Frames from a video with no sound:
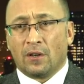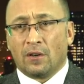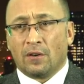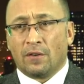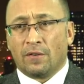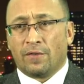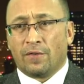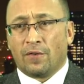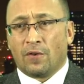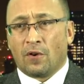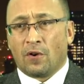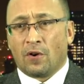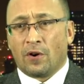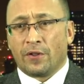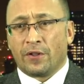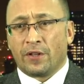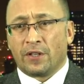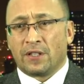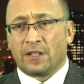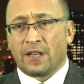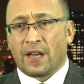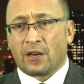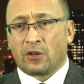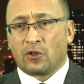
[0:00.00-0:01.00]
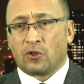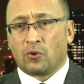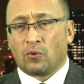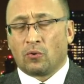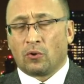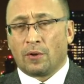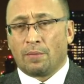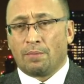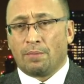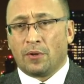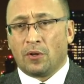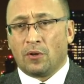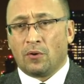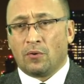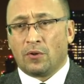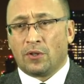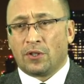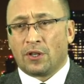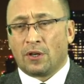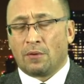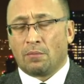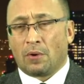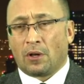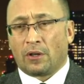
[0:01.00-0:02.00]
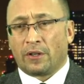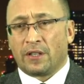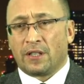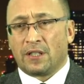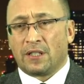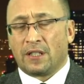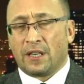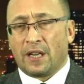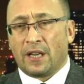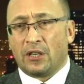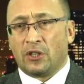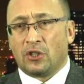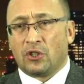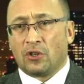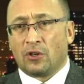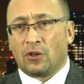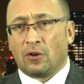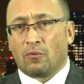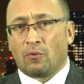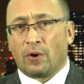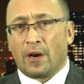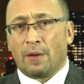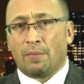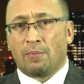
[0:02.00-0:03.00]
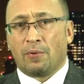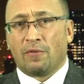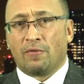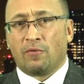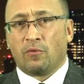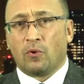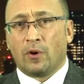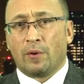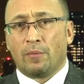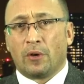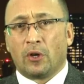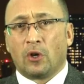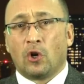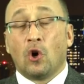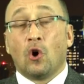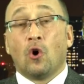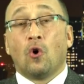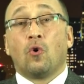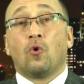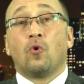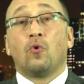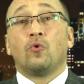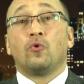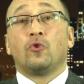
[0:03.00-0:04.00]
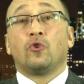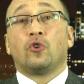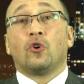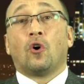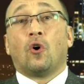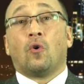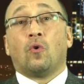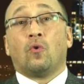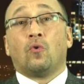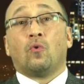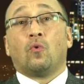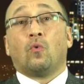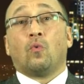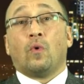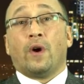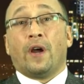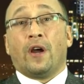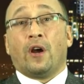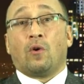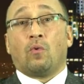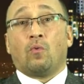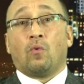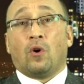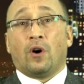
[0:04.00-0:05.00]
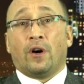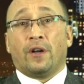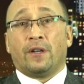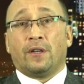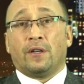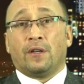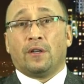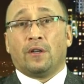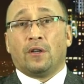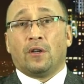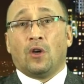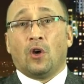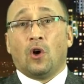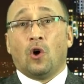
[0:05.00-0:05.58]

for the sexual abuse and molestation and rape of women who don't wear one,